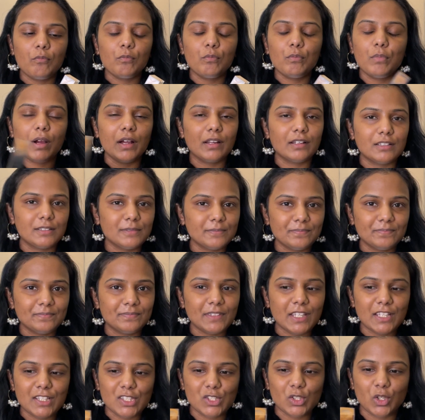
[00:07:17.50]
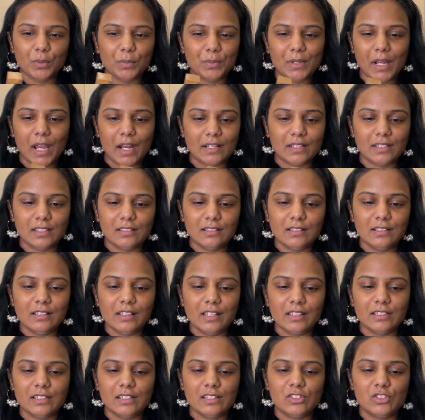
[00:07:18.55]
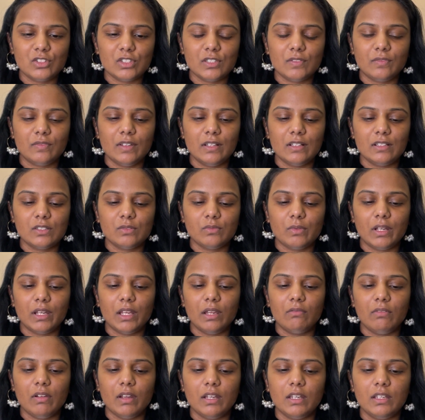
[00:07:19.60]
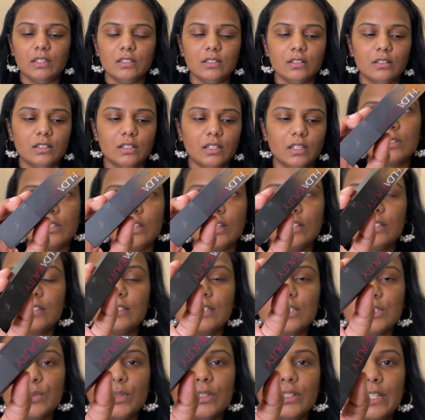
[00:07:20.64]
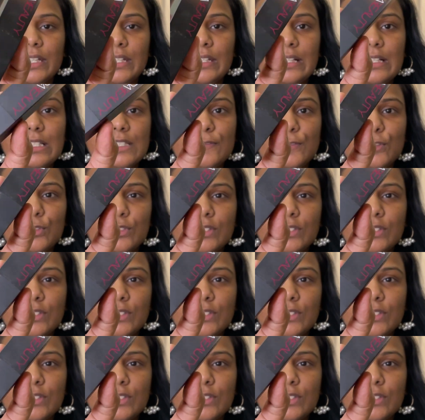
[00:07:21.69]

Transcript: but it's not practical, and it just feels very, very dirty. This one retails for